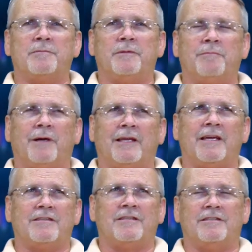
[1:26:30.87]
but my
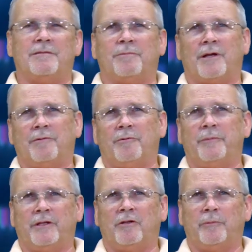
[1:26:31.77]
guess is it probably will
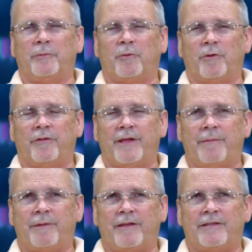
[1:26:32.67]
be a little bit more than
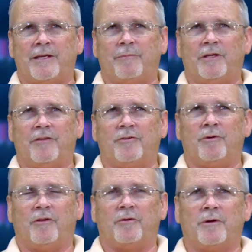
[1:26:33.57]
that by the time we get through
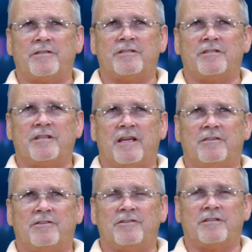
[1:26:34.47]
all the questions and
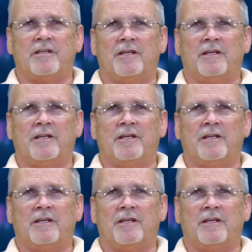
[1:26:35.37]
answers.